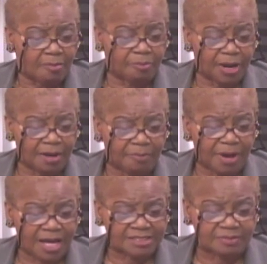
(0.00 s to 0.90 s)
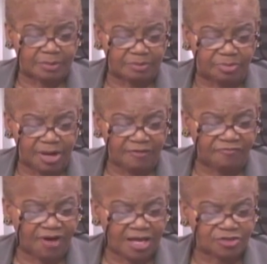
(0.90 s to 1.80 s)
Br'er Possum and Br'er
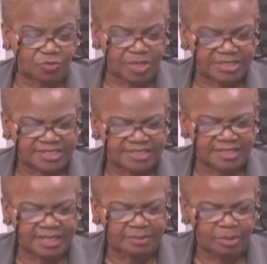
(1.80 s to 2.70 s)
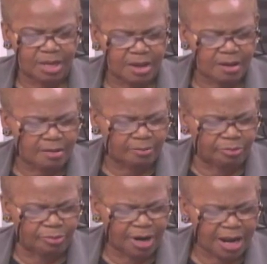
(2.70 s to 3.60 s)
Fox went to sleep.
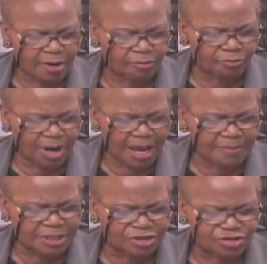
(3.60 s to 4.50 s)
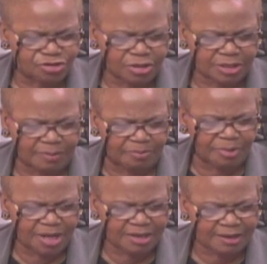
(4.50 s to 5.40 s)
Br'er Rabbit took the
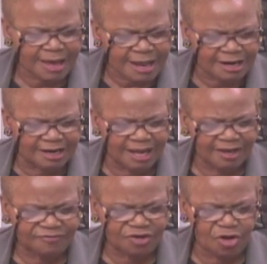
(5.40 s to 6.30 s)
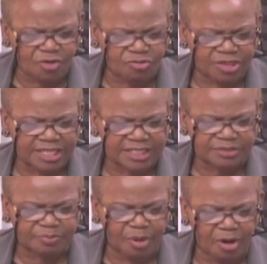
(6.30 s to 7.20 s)
butter left on
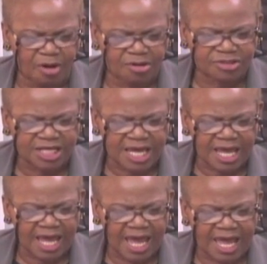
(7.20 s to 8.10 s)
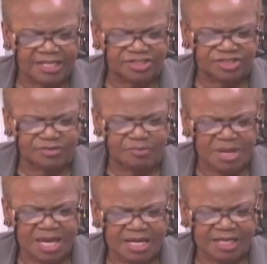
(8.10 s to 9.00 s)
his paws and
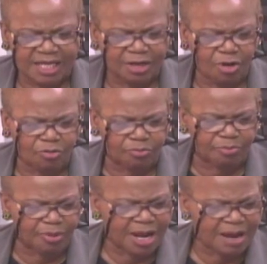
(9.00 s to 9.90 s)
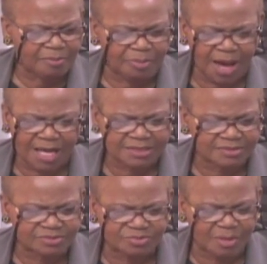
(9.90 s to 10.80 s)
smeared it on Br'er
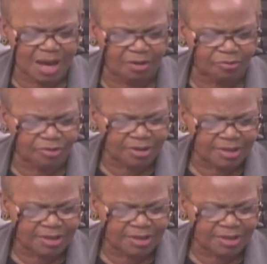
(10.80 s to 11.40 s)
Possum's mouth.